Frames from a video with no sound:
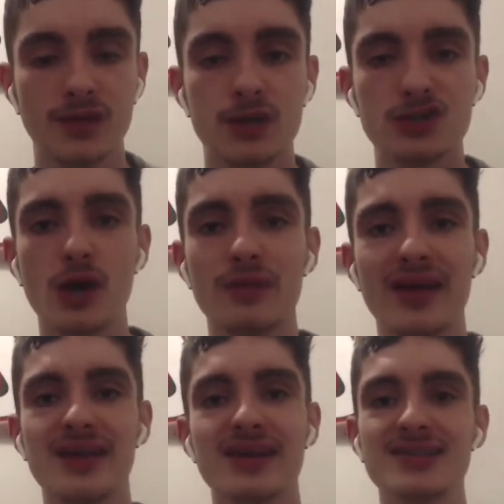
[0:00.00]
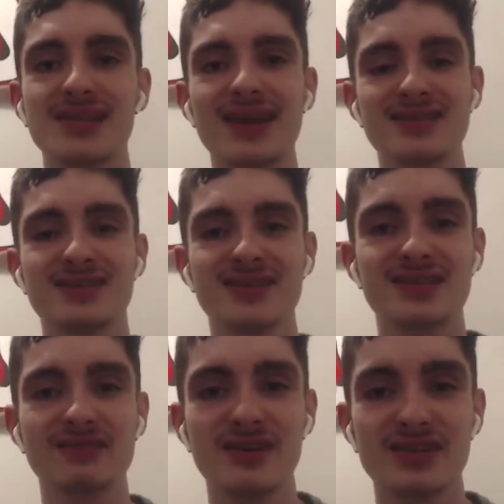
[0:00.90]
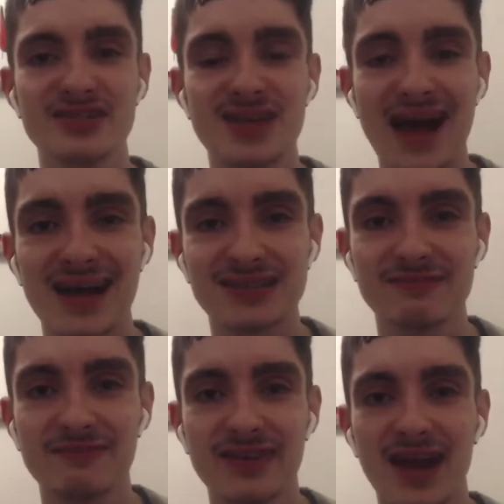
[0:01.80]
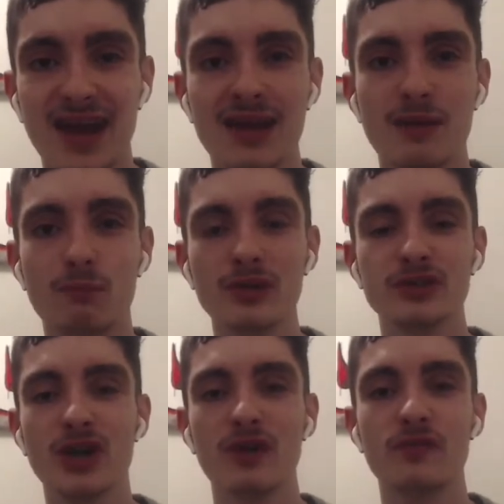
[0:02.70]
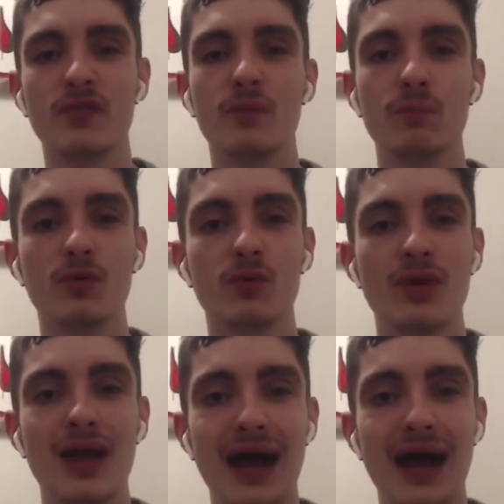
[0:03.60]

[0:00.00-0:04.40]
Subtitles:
So then, it's Leicester City versus Aston Villa, Monday night football.